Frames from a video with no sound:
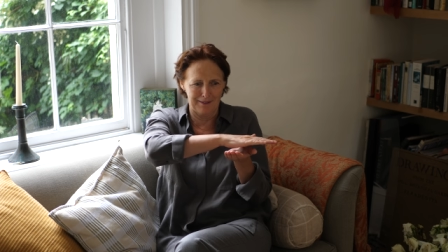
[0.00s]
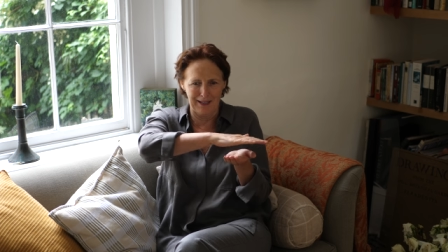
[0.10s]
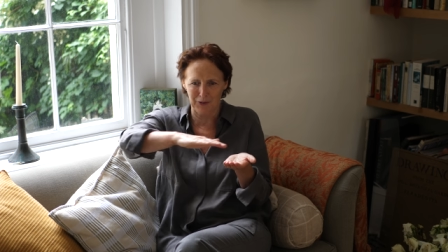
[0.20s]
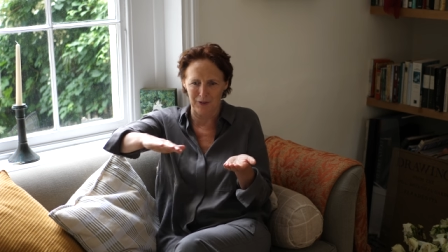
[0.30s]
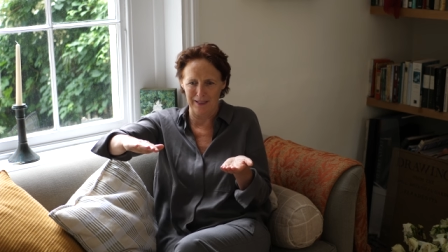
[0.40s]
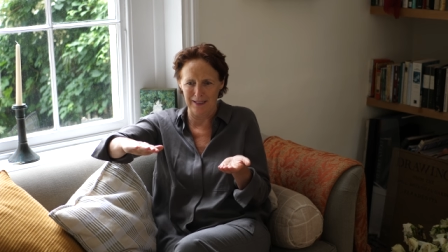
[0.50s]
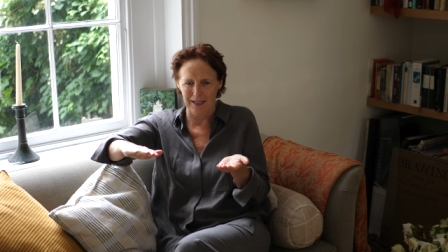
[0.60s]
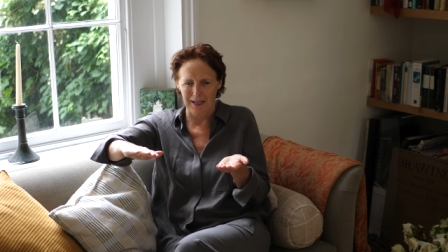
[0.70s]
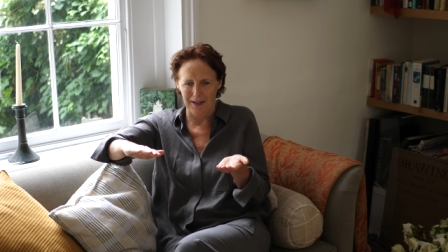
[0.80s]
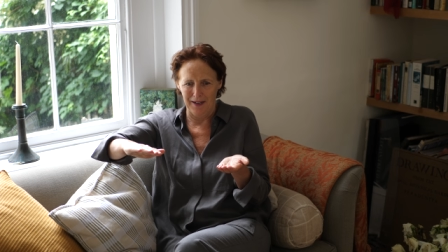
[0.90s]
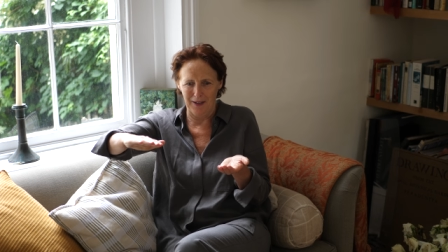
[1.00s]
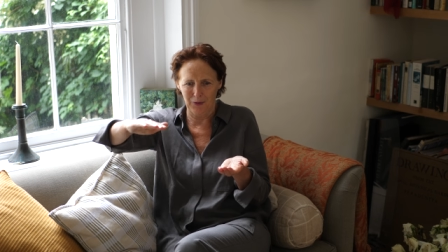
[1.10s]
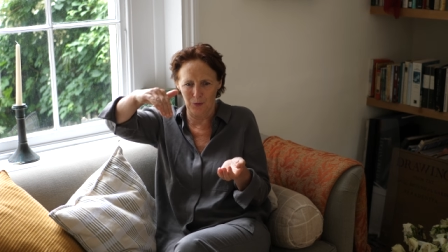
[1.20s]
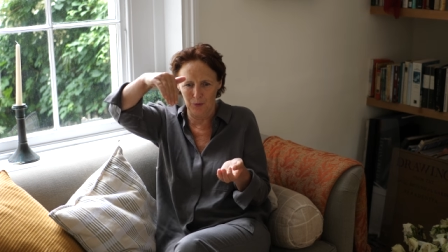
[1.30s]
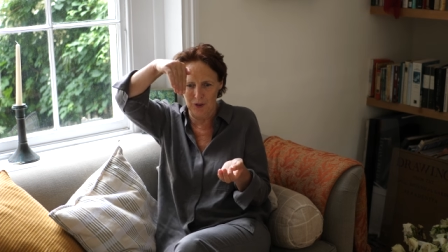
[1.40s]
latterly,
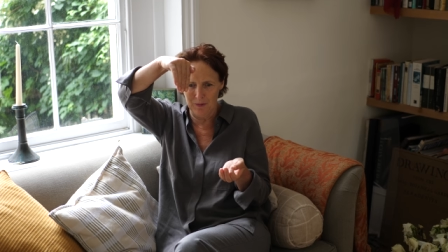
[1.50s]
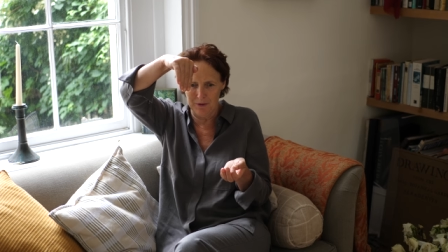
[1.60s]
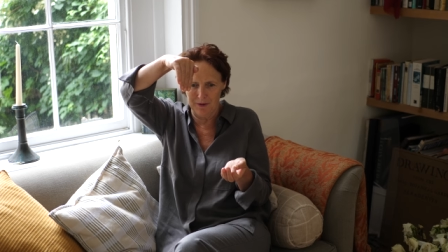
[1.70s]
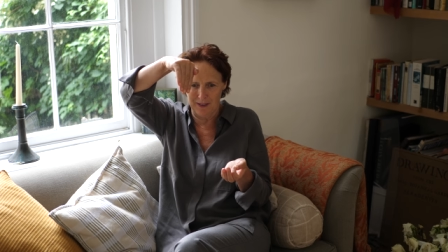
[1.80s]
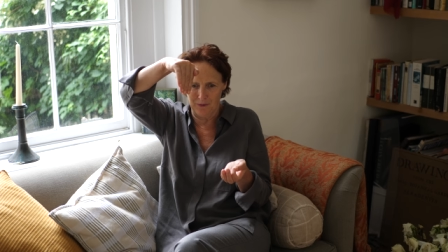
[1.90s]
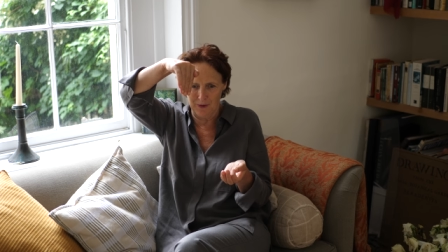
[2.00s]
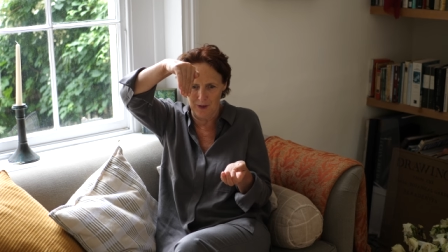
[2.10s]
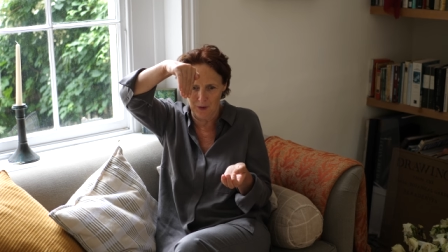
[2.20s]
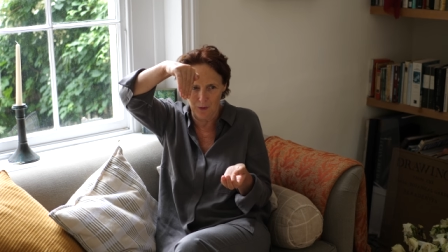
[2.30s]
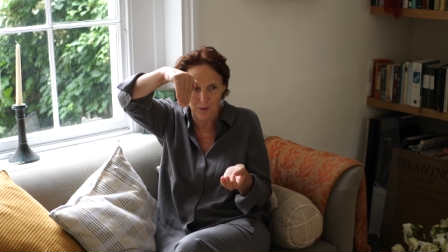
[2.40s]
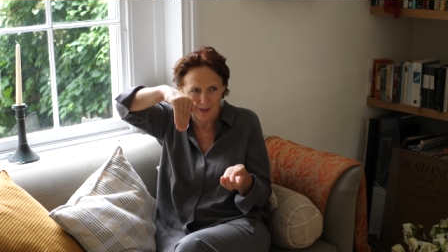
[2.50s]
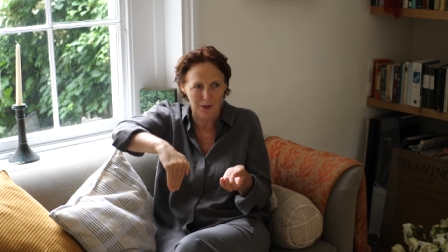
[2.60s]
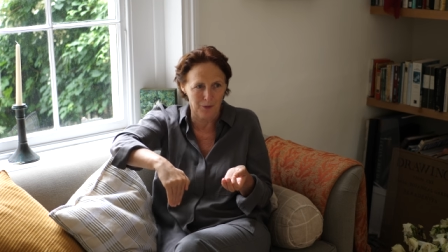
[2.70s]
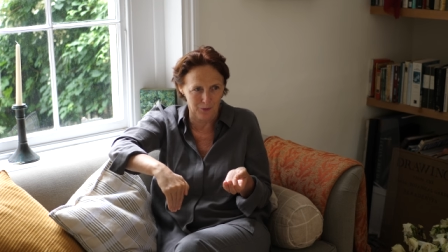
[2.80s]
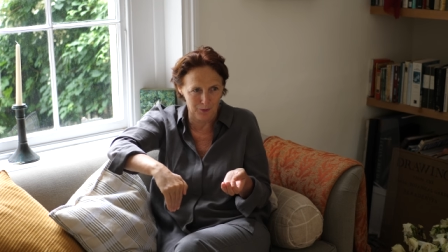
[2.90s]
I thought, wouldn't it be great if we could go
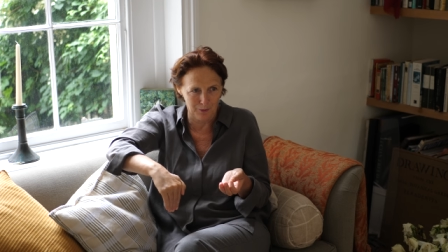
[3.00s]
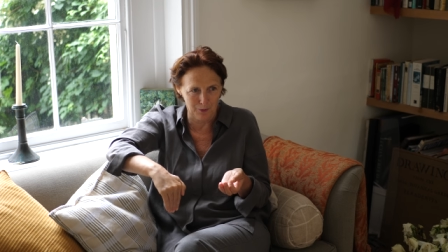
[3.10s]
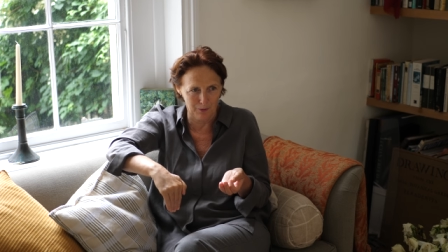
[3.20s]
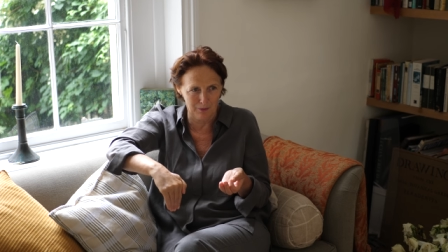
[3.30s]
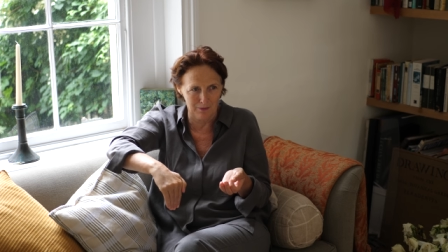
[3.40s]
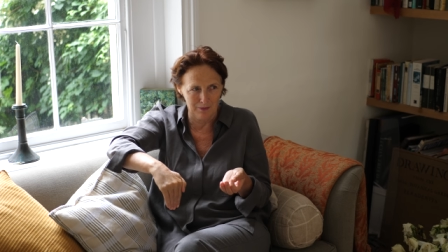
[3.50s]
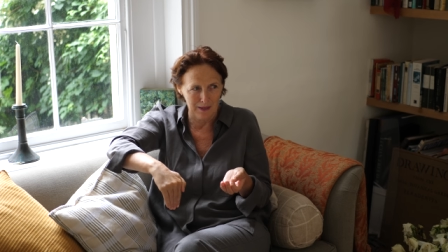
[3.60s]
down to Rome?